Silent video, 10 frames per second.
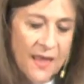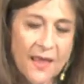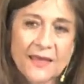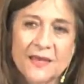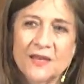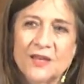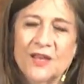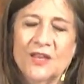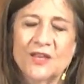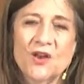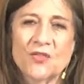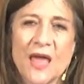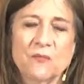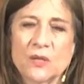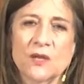
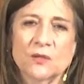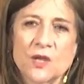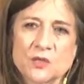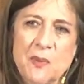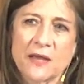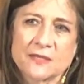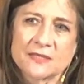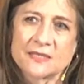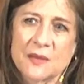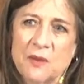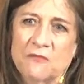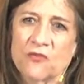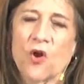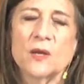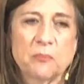That really only goes back to Sigmund
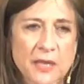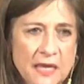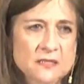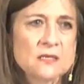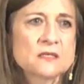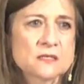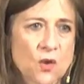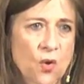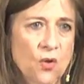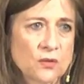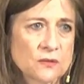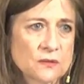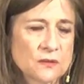Freud. Bless his soul.